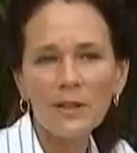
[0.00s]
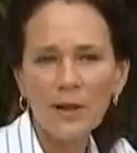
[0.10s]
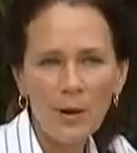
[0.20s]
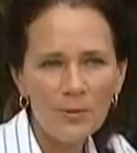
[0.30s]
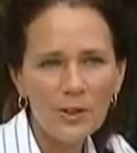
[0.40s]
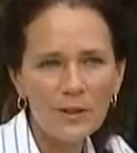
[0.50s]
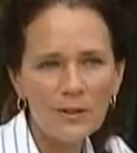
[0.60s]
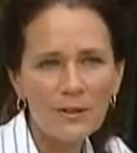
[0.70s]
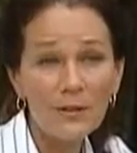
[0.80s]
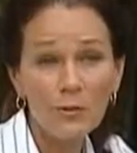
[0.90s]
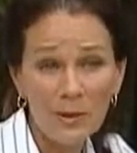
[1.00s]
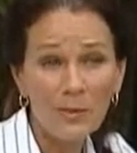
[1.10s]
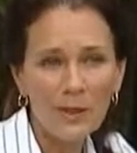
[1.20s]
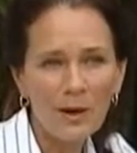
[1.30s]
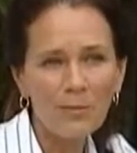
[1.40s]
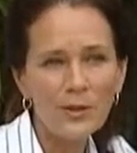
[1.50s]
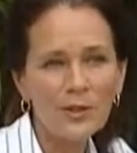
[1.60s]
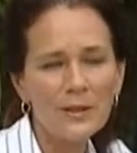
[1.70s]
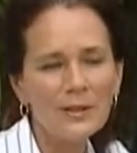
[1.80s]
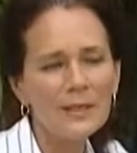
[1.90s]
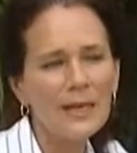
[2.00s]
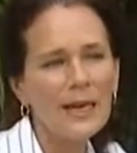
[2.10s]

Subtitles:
the options, the treatment options.